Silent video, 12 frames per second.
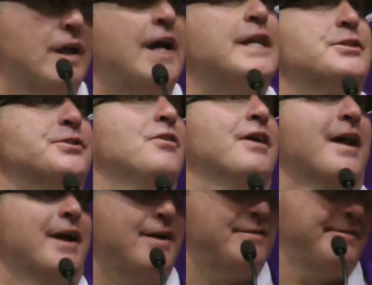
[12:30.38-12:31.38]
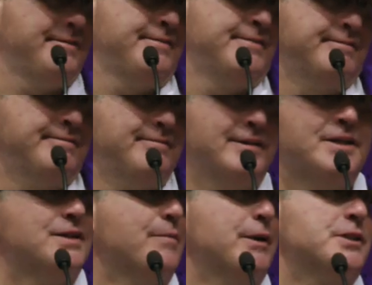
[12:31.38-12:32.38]
And he still got out.
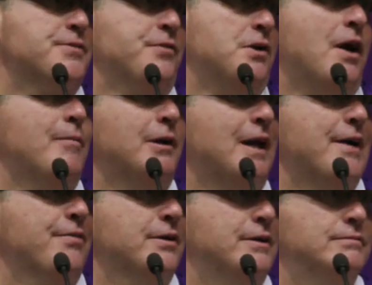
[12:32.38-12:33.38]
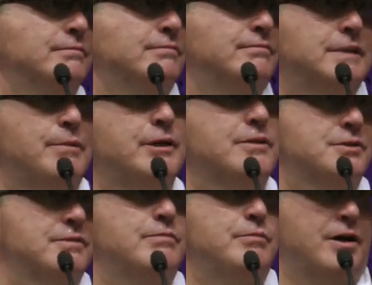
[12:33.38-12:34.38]
He's a phenomenal athlete. I mean,
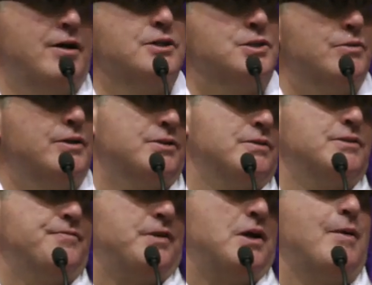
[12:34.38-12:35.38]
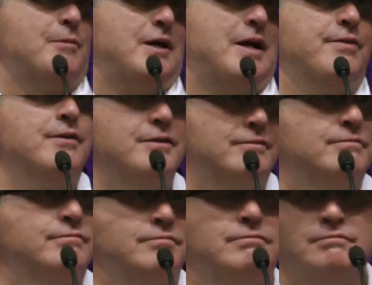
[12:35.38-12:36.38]
to be honest with you, he's a phenomenal athlete.